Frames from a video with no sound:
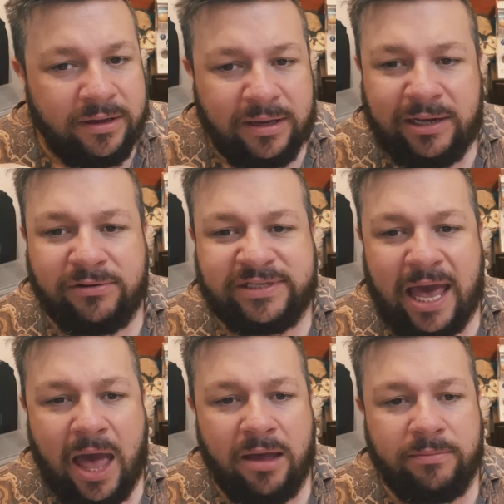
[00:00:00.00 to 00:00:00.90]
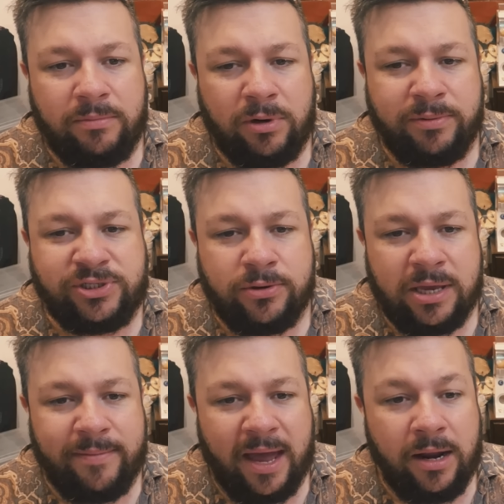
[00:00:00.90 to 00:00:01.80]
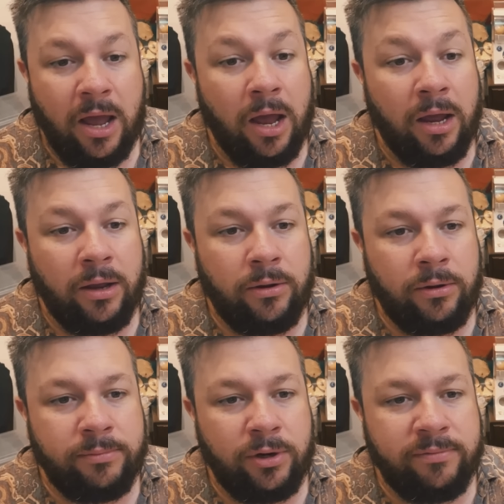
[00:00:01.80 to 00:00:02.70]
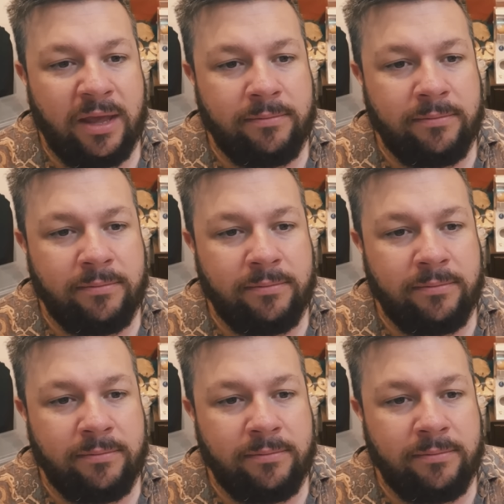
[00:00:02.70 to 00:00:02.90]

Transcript: It looks calm. What are we talking about? Oh, nope, that...